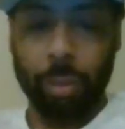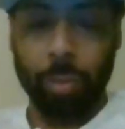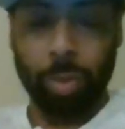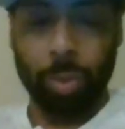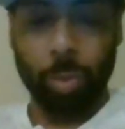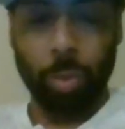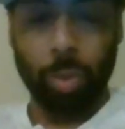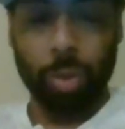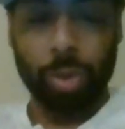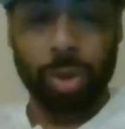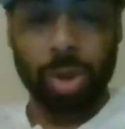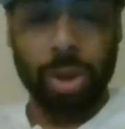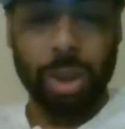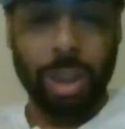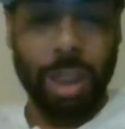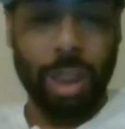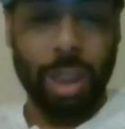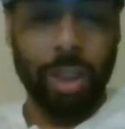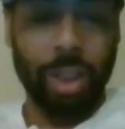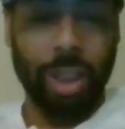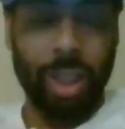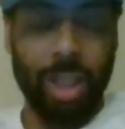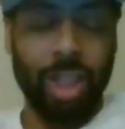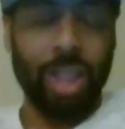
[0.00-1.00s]
We'll see
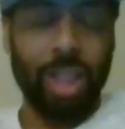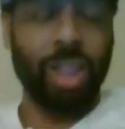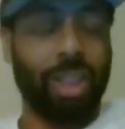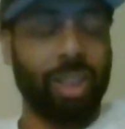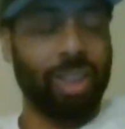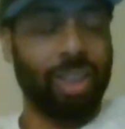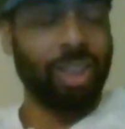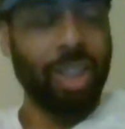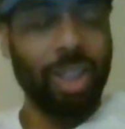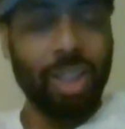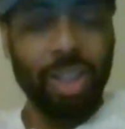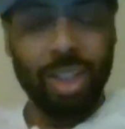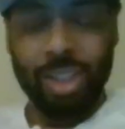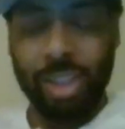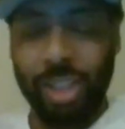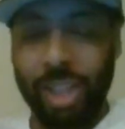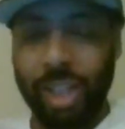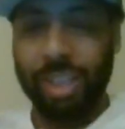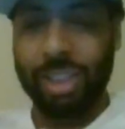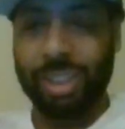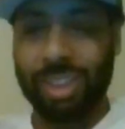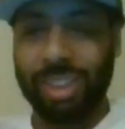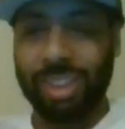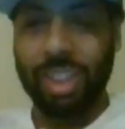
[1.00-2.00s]
how
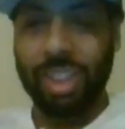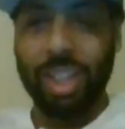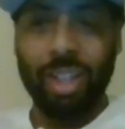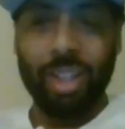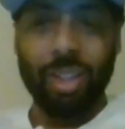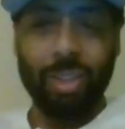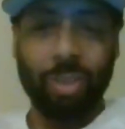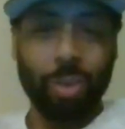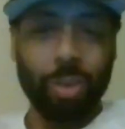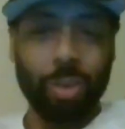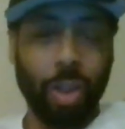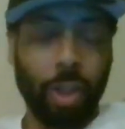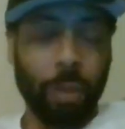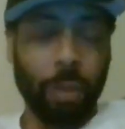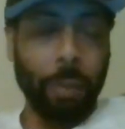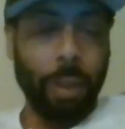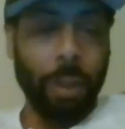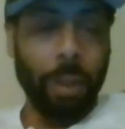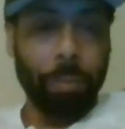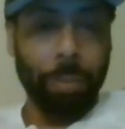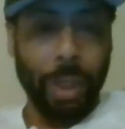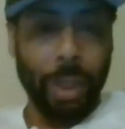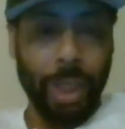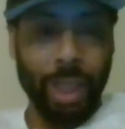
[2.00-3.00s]
that's, you talk
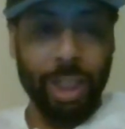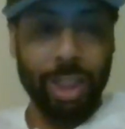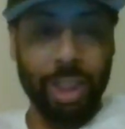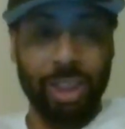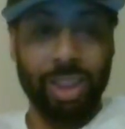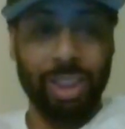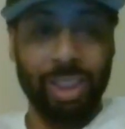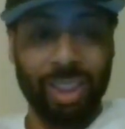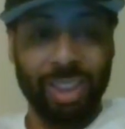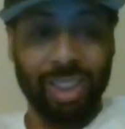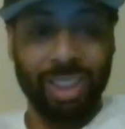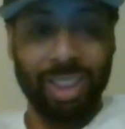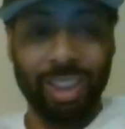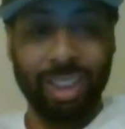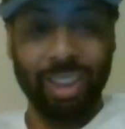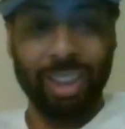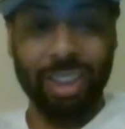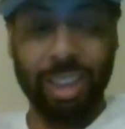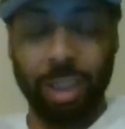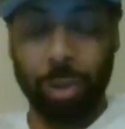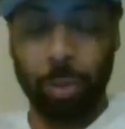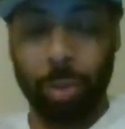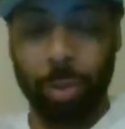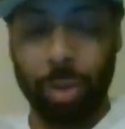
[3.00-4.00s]
about petty.
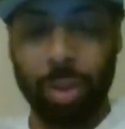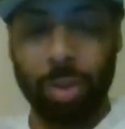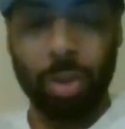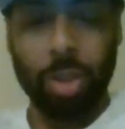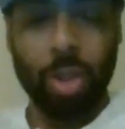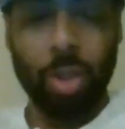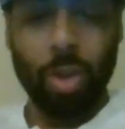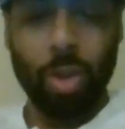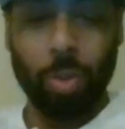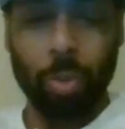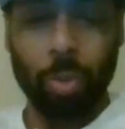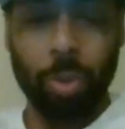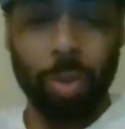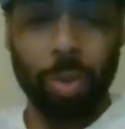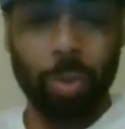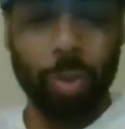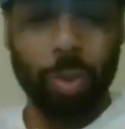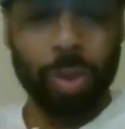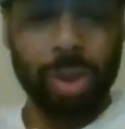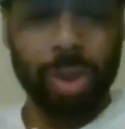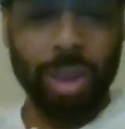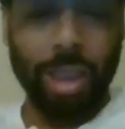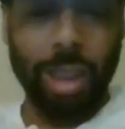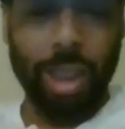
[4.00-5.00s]
Like
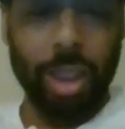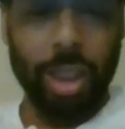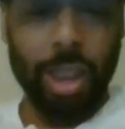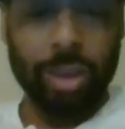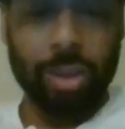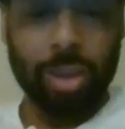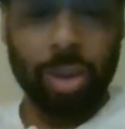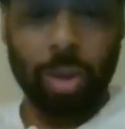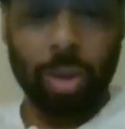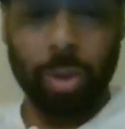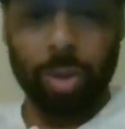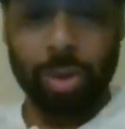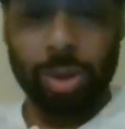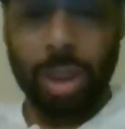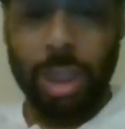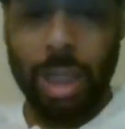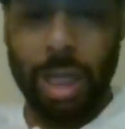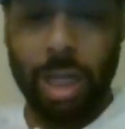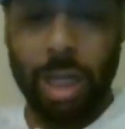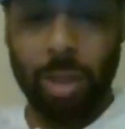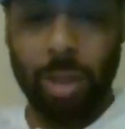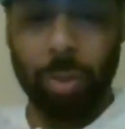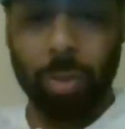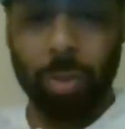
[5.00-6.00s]
we'll see how that turns
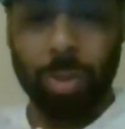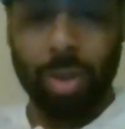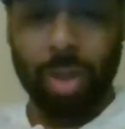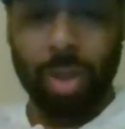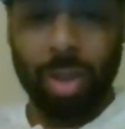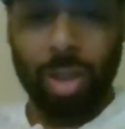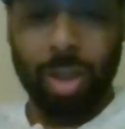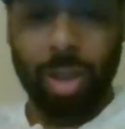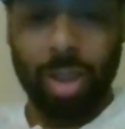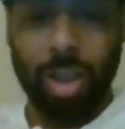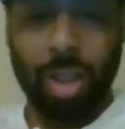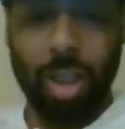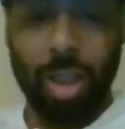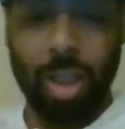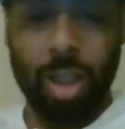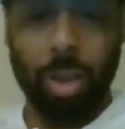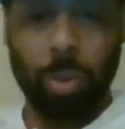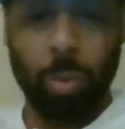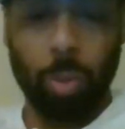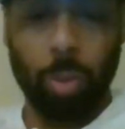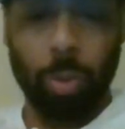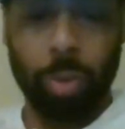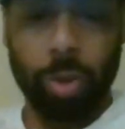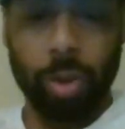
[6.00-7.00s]
out.
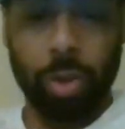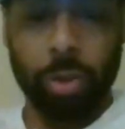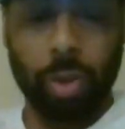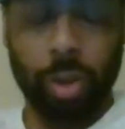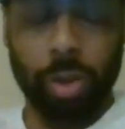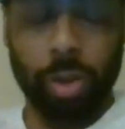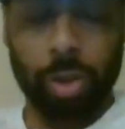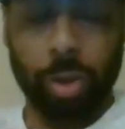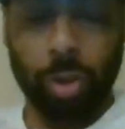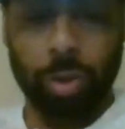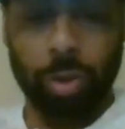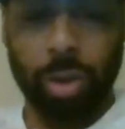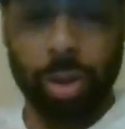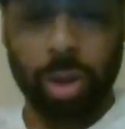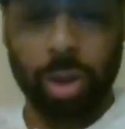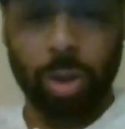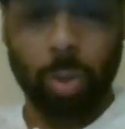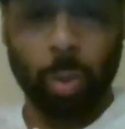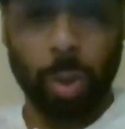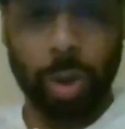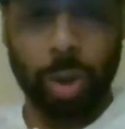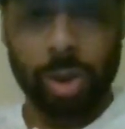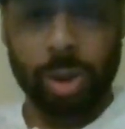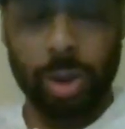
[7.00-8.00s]
What were your thoughts on this
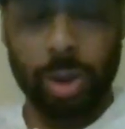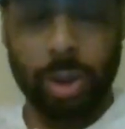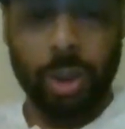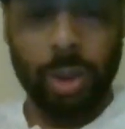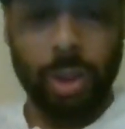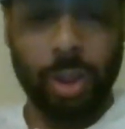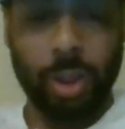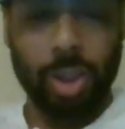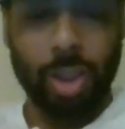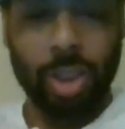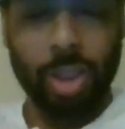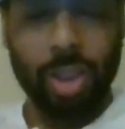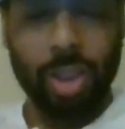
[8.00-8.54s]
quick scene?